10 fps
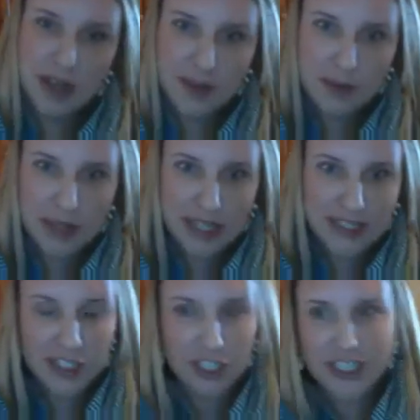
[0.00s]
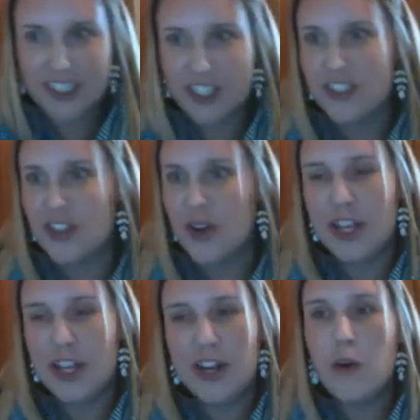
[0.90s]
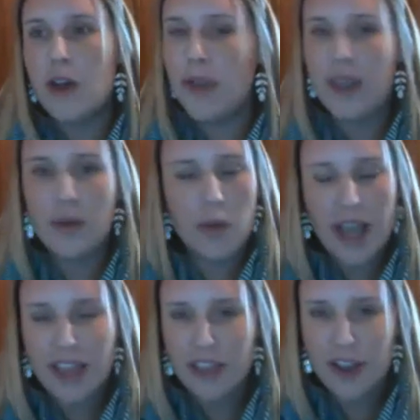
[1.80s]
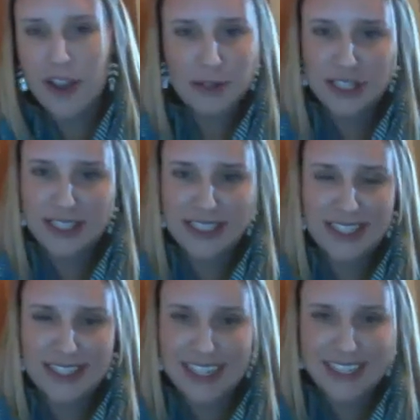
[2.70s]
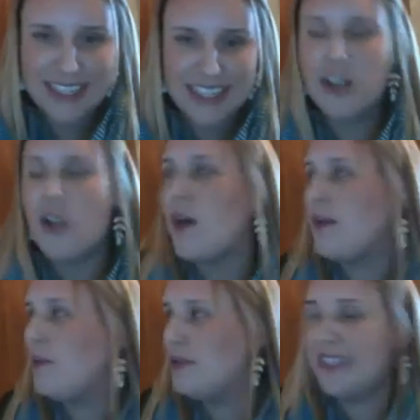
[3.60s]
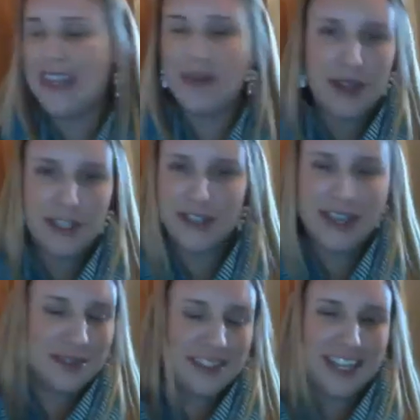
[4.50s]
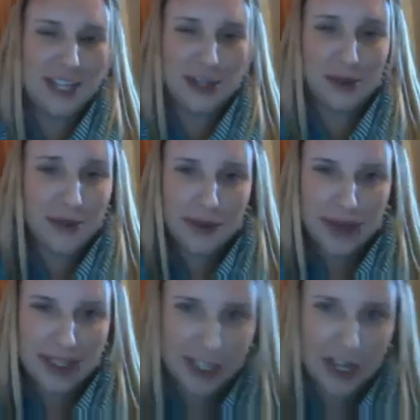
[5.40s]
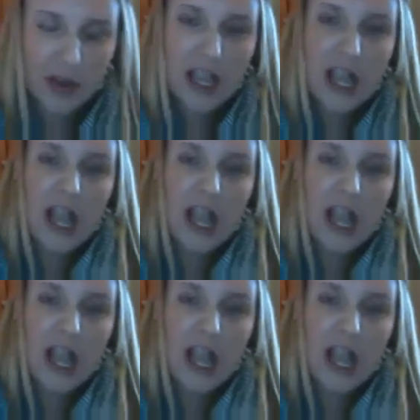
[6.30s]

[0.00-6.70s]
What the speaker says: God bless her. She's just all, well, wait, I thought you were just in Siesta Key. No, I posted that picture. That was like, 3 weeks ago.